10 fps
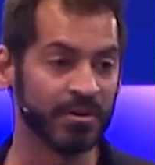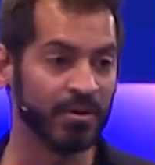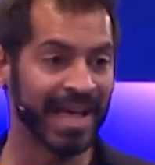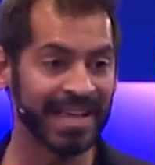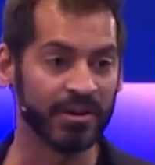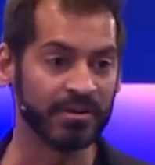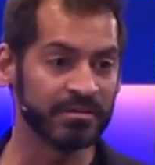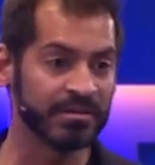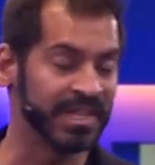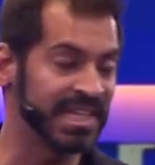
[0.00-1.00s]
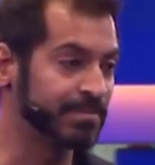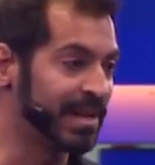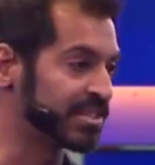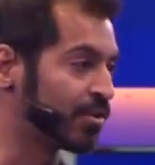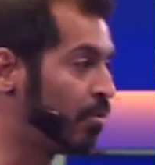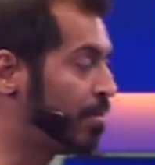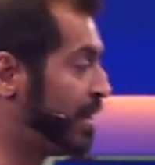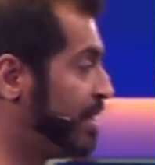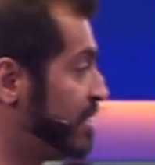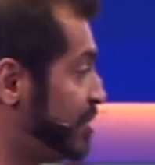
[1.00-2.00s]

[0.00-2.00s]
thought, hang on, these mills are open